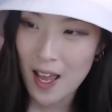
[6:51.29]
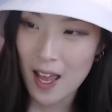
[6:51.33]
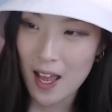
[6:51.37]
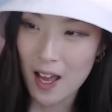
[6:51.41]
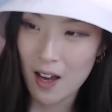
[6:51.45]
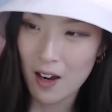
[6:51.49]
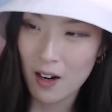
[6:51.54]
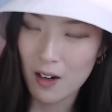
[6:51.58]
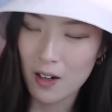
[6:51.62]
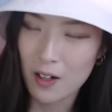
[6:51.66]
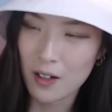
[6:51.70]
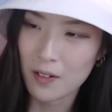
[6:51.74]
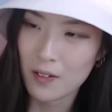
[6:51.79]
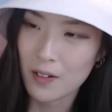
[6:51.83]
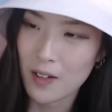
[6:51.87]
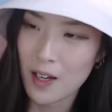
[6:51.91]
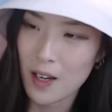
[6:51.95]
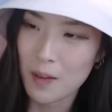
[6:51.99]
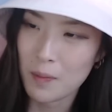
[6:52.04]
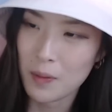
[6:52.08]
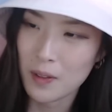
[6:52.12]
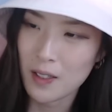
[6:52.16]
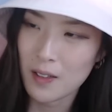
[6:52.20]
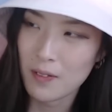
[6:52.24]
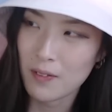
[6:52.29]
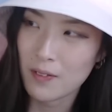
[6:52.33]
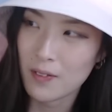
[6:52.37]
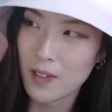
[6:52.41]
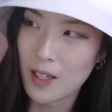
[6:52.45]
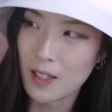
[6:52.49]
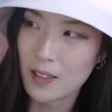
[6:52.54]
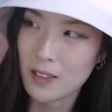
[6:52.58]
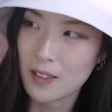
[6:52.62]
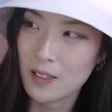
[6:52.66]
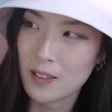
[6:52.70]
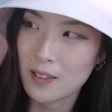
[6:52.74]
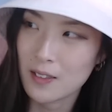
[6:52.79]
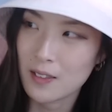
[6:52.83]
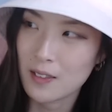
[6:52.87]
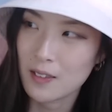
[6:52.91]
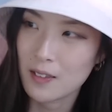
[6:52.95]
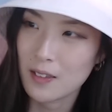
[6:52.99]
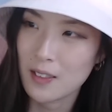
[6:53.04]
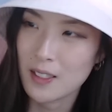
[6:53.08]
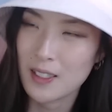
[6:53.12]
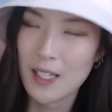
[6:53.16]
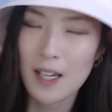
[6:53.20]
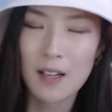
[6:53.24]
Or I believe that's...
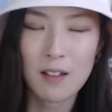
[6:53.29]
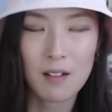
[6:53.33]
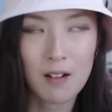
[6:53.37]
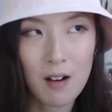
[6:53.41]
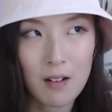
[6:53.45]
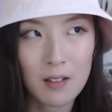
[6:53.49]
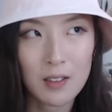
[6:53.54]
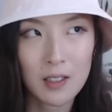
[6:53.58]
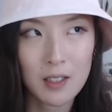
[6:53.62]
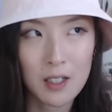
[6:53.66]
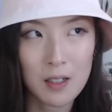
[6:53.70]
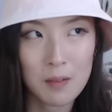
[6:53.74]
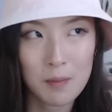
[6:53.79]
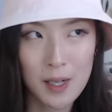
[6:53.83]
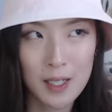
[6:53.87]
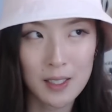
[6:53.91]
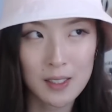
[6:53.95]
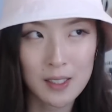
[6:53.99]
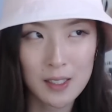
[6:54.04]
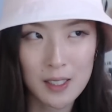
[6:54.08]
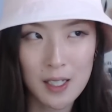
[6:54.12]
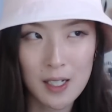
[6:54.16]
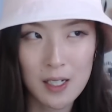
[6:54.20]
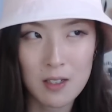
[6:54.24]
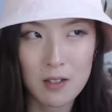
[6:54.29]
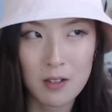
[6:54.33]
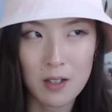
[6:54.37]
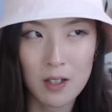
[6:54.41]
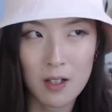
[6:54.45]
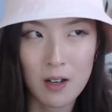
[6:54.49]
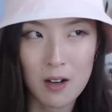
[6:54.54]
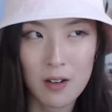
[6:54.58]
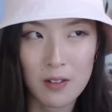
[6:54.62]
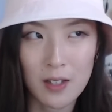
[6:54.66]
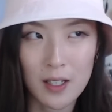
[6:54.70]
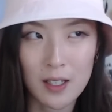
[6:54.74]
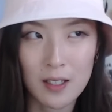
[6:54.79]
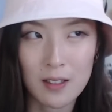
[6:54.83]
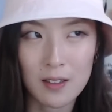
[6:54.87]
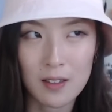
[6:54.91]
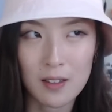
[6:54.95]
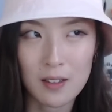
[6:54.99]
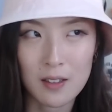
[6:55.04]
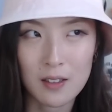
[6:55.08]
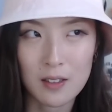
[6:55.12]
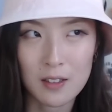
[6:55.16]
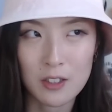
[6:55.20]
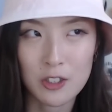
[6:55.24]
Is that called a comeback stage or are like
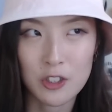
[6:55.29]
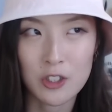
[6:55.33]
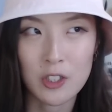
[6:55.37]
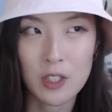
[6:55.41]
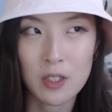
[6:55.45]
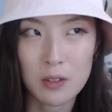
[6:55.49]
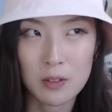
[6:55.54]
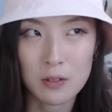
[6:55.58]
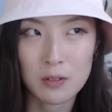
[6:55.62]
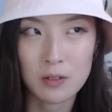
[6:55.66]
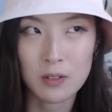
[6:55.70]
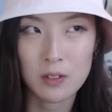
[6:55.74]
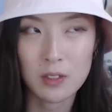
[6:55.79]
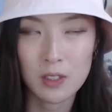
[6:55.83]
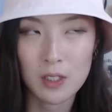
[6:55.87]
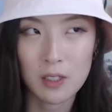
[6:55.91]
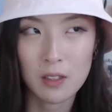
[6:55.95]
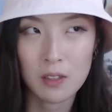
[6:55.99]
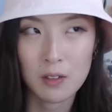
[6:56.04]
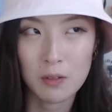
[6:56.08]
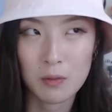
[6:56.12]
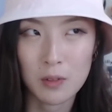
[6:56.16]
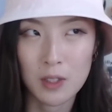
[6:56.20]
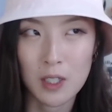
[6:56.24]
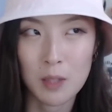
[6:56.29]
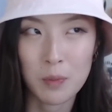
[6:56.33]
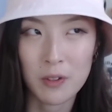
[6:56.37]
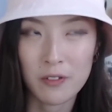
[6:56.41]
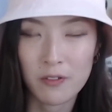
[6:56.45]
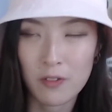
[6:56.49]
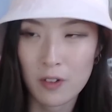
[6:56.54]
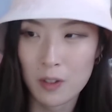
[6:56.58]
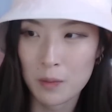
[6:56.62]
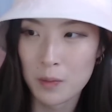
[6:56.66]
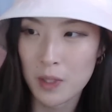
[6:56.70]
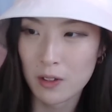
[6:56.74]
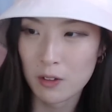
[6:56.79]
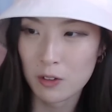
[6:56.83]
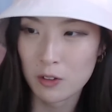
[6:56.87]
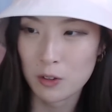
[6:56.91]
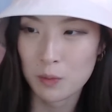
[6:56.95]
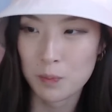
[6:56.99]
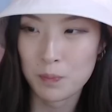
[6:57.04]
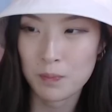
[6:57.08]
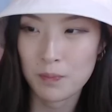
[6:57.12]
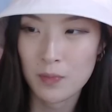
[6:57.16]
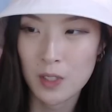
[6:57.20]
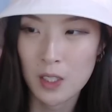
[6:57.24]
the shows when they perform on those
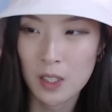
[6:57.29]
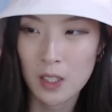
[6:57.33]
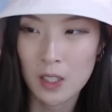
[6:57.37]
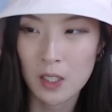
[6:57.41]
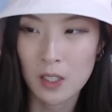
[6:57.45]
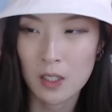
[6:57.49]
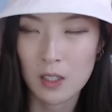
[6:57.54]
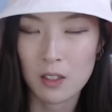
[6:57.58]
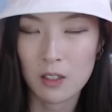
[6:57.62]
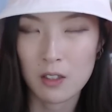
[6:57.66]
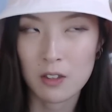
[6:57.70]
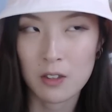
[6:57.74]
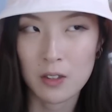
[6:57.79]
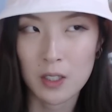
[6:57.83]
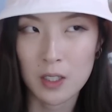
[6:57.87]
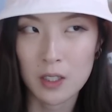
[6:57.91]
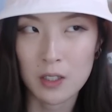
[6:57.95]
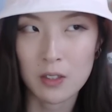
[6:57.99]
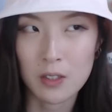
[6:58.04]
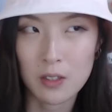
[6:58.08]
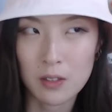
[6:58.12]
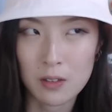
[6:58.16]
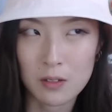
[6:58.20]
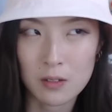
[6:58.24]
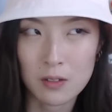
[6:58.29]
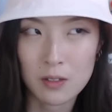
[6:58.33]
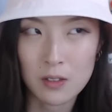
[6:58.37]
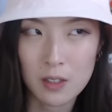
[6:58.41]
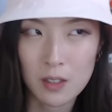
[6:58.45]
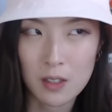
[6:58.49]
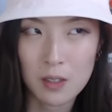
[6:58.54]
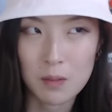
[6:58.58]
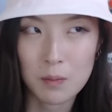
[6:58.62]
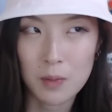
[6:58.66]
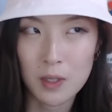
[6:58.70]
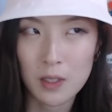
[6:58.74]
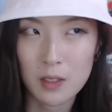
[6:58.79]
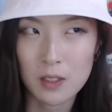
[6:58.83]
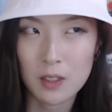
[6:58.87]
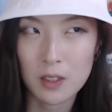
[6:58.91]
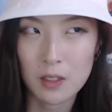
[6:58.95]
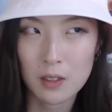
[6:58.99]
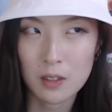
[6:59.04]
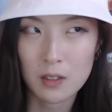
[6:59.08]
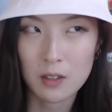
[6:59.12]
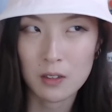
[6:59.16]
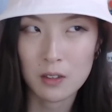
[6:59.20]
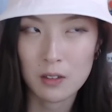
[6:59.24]
Korean shows, the comeback
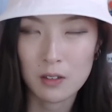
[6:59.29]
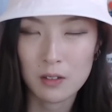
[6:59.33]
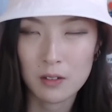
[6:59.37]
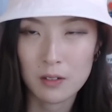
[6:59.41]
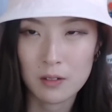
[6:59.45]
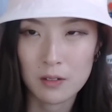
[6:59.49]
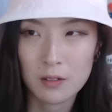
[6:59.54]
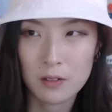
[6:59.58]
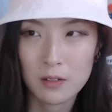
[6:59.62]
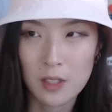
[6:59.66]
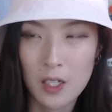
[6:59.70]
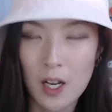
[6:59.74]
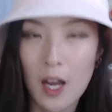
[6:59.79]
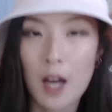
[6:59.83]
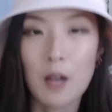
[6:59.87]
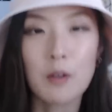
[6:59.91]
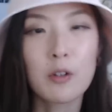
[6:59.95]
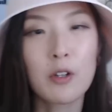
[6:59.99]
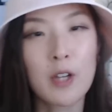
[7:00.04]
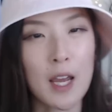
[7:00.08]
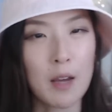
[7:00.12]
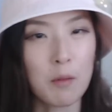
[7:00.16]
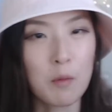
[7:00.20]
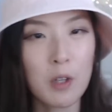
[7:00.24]
stage? Oh, okay.